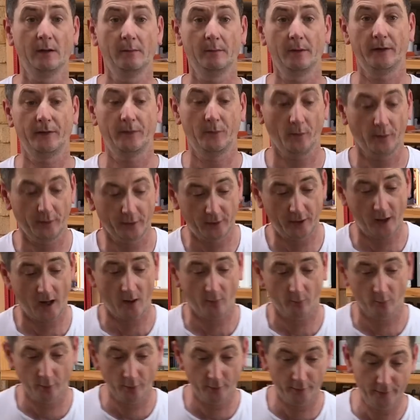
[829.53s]
But if you want to
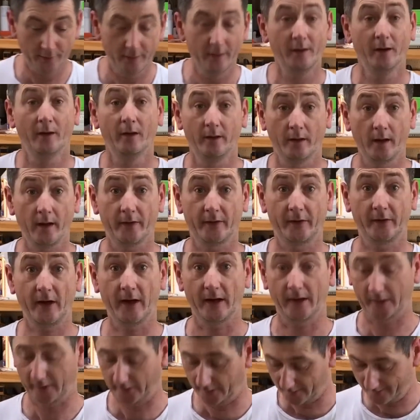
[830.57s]
cut wood, go to
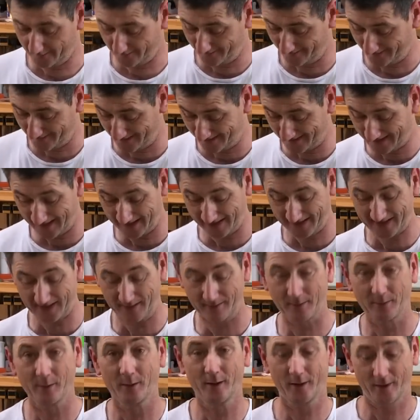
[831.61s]
6. It didn't seem
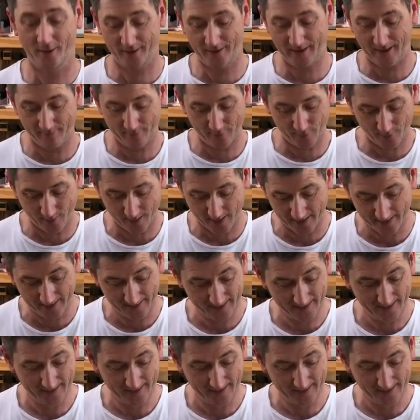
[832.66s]
to work at number 1.